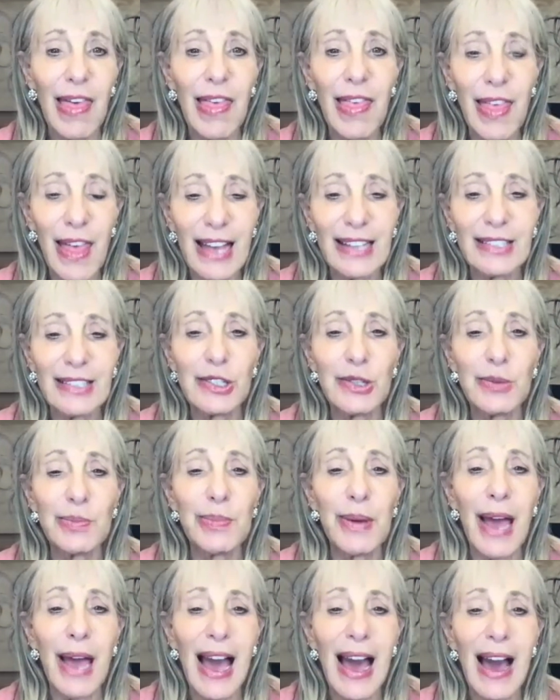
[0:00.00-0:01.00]

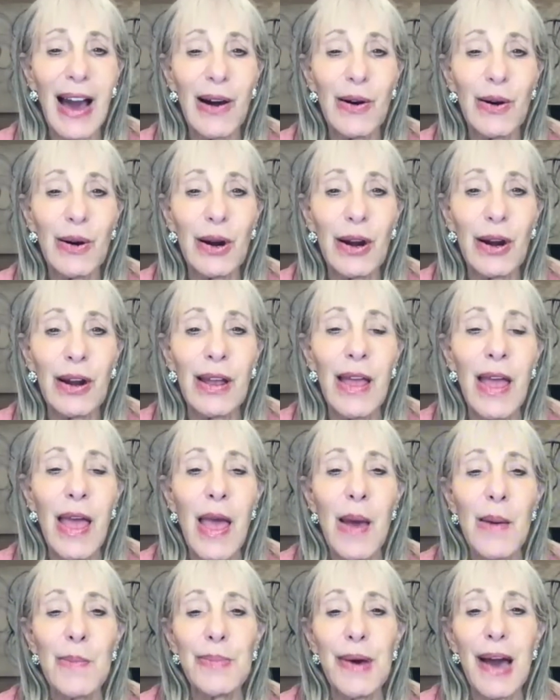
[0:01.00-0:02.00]
That's power,
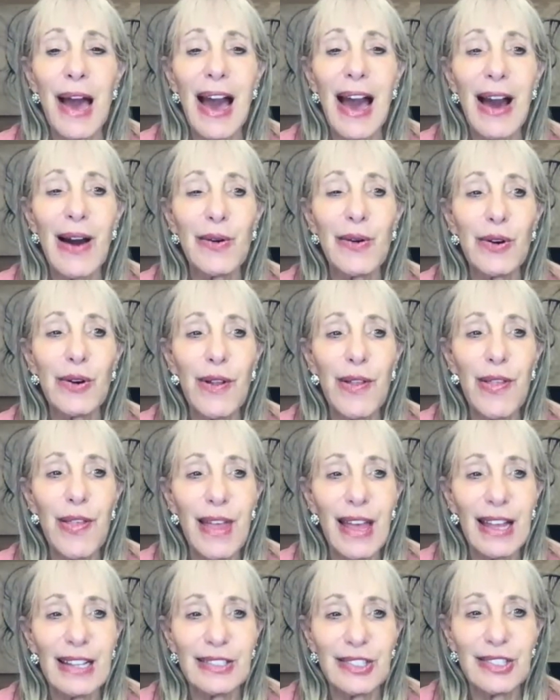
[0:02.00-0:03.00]

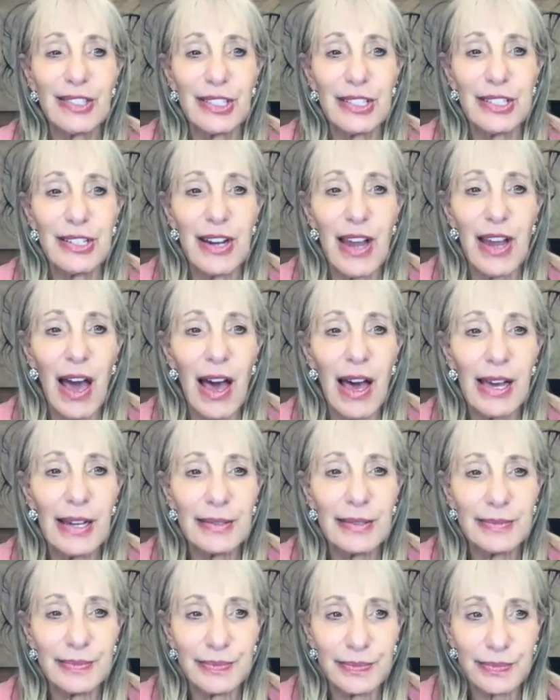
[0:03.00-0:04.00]
power that's
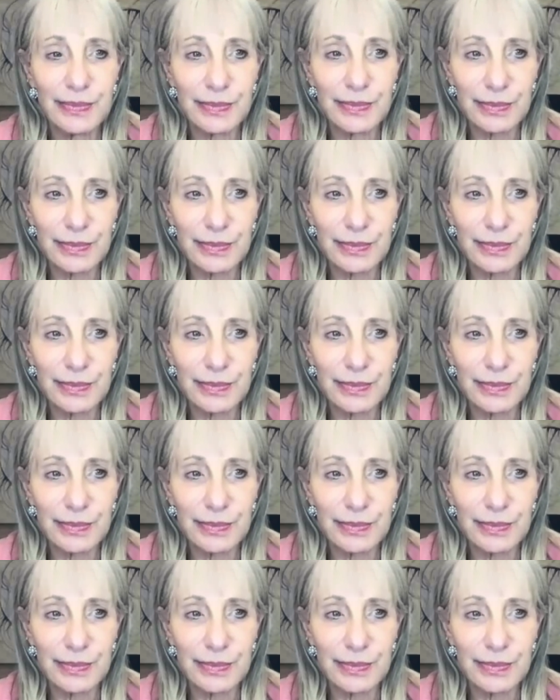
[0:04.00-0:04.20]
not